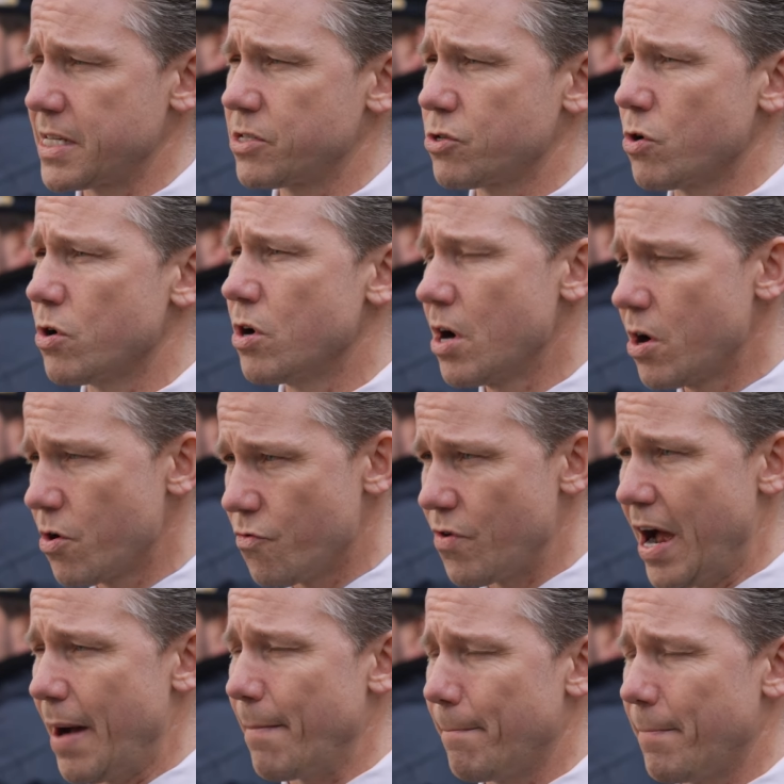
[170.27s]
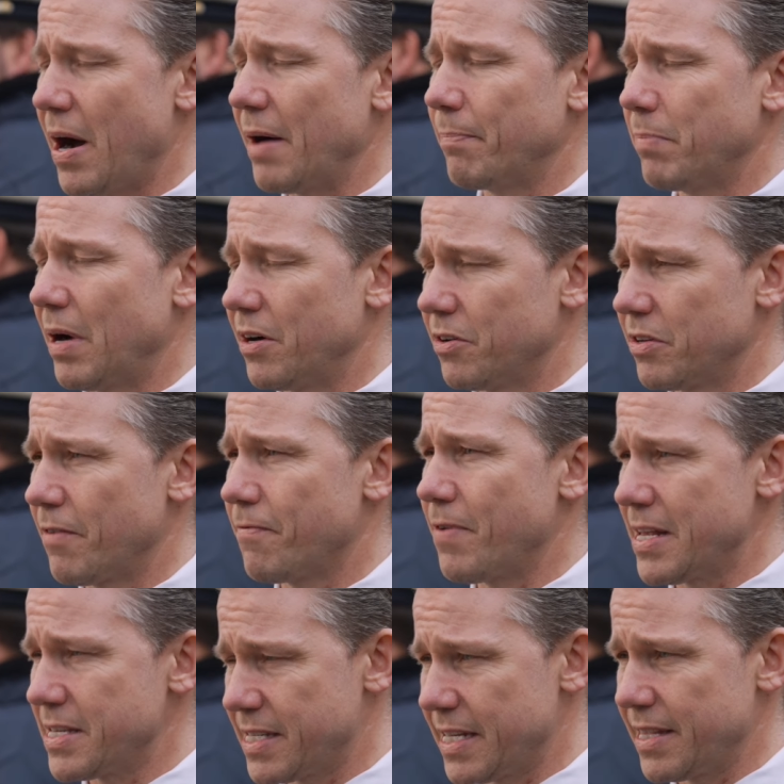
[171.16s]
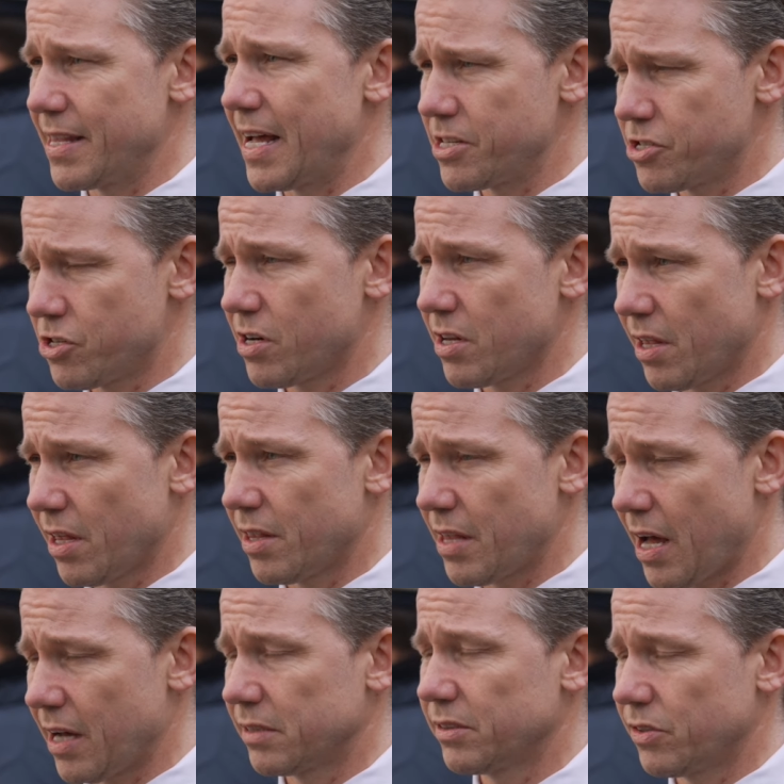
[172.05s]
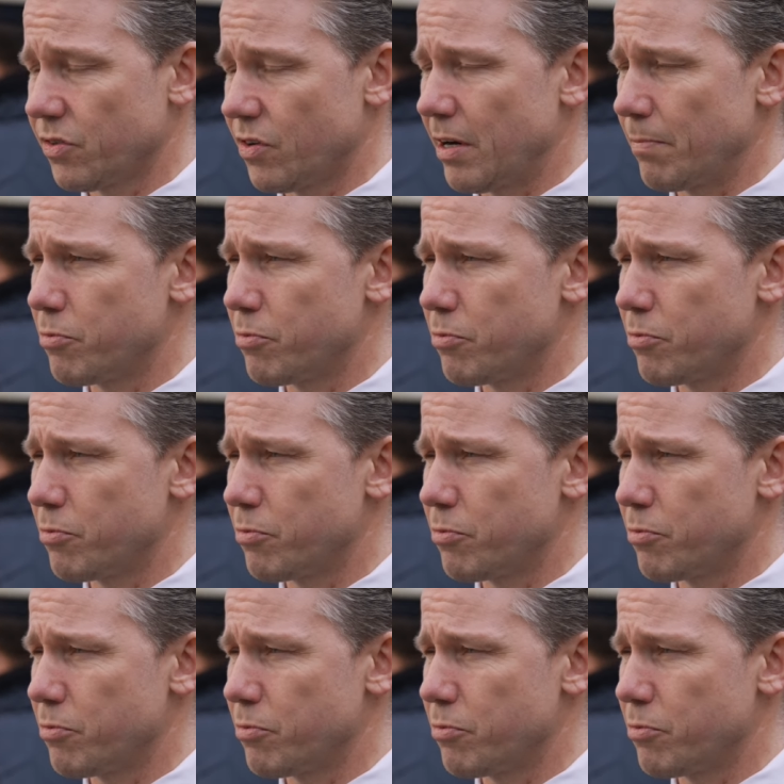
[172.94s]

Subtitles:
is to ramp up our defense industrial